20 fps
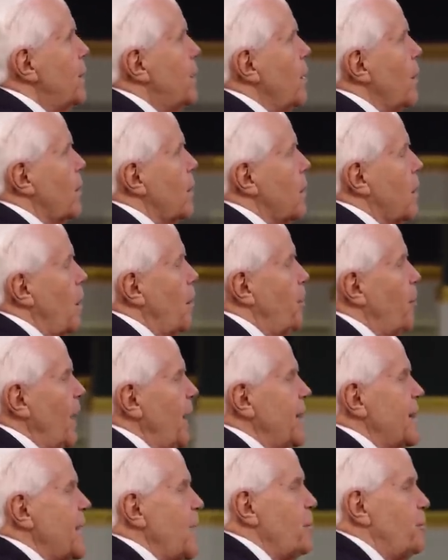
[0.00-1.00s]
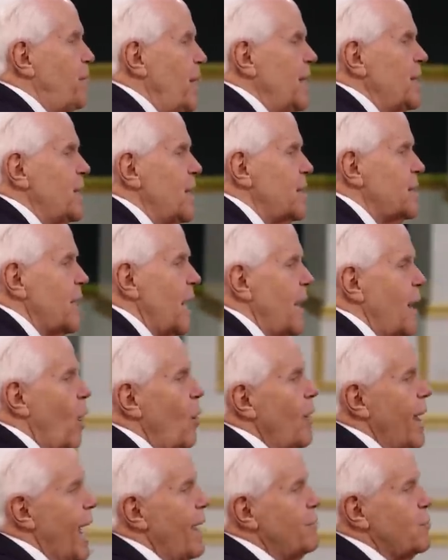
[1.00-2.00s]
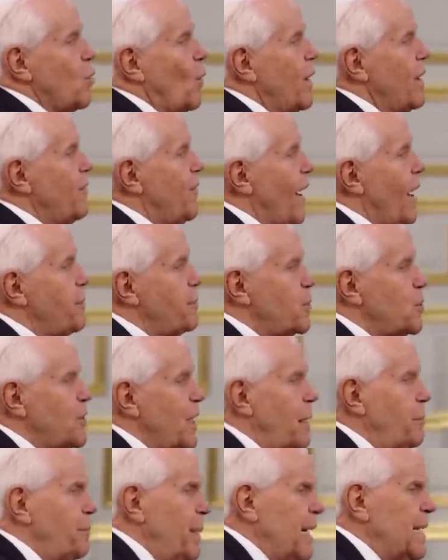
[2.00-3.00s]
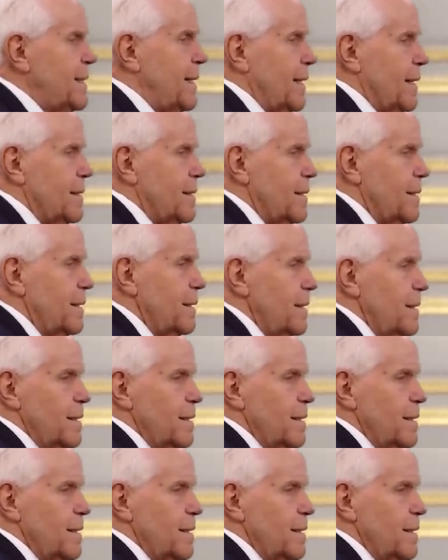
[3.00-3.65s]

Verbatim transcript: to complete their business and only have 25% business?